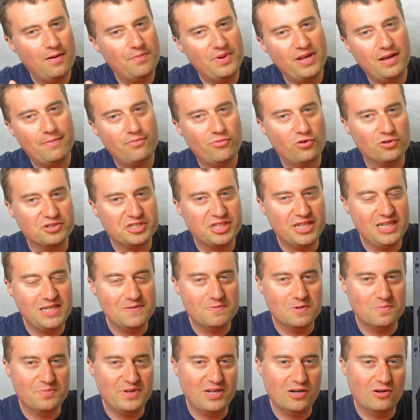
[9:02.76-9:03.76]
be a more
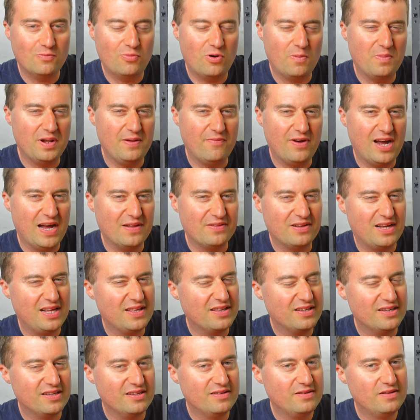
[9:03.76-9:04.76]
cheaper build, probably around like
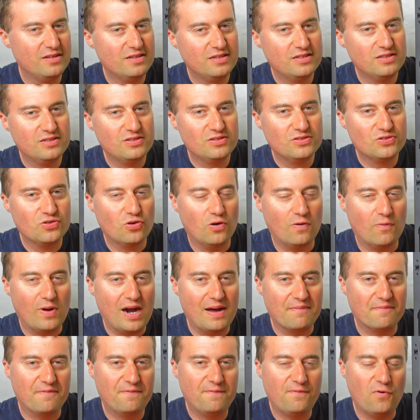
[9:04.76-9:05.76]
the sort of
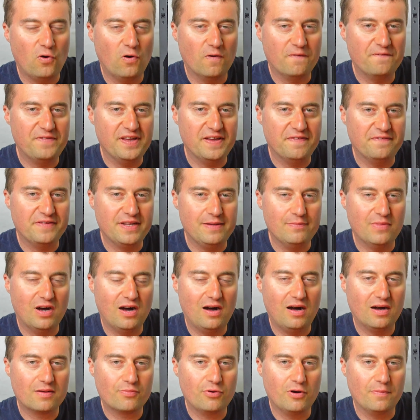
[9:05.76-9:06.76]
around 450
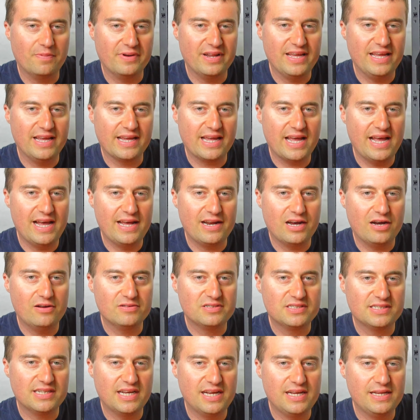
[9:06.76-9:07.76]
mark, probably again, I would
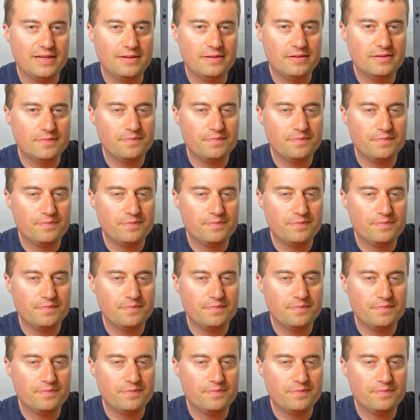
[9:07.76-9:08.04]
say.